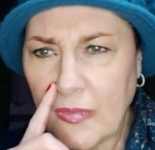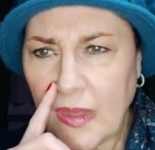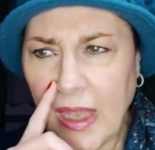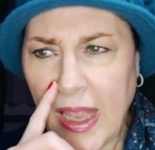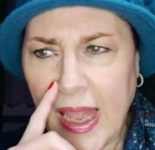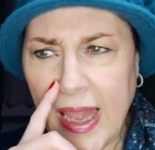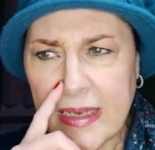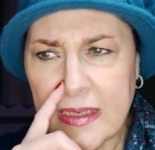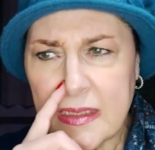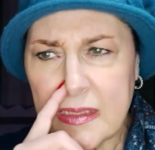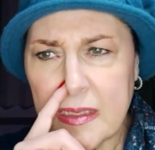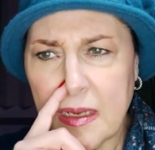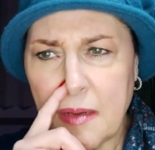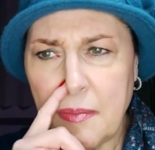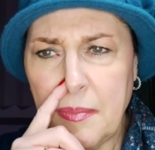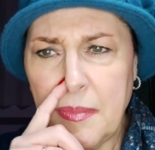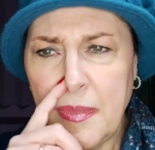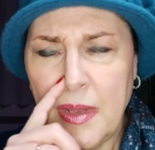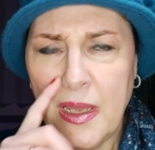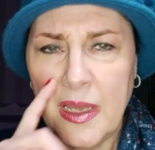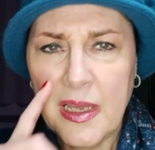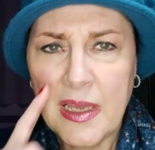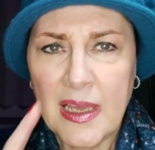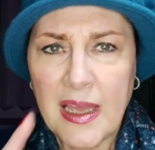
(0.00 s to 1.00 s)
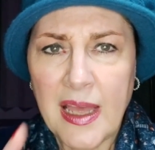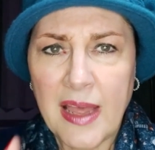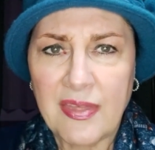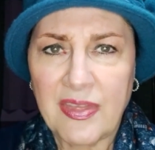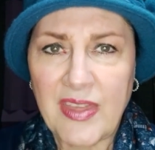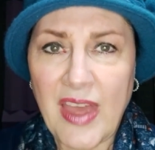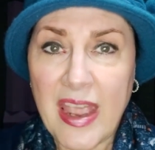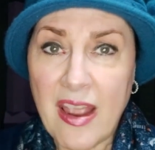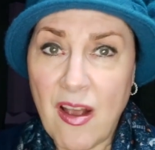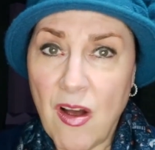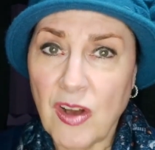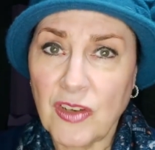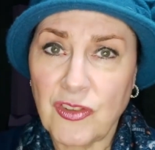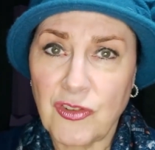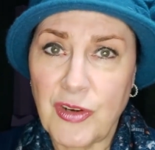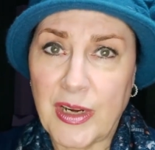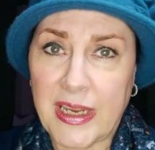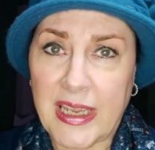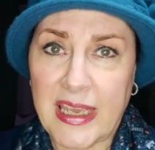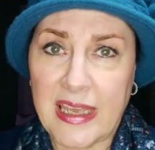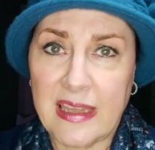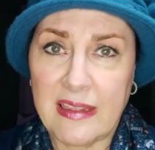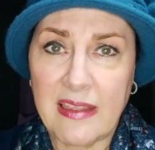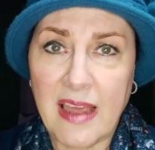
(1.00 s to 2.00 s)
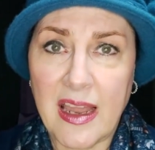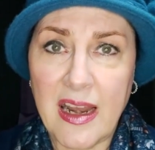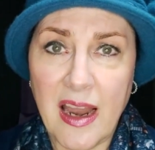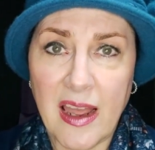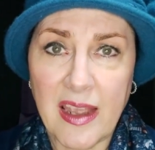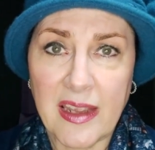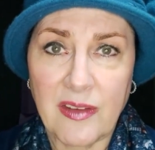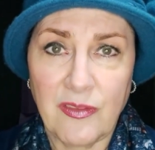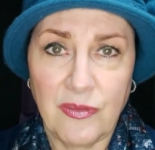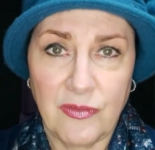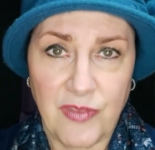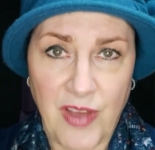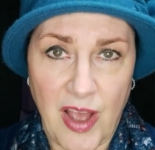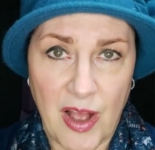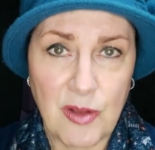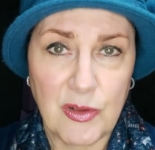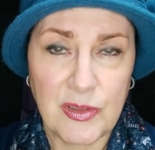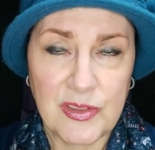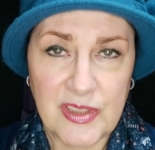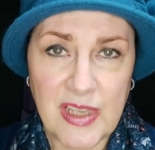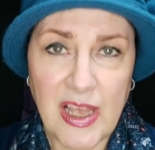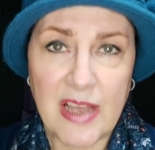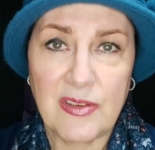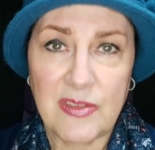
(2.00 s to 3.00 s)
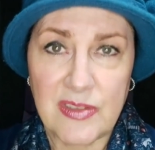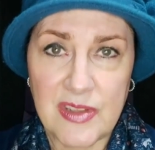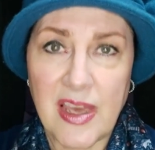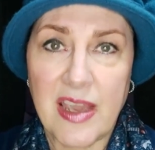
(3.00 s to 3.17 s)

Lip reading: And they are tricky. They like vowel sounds.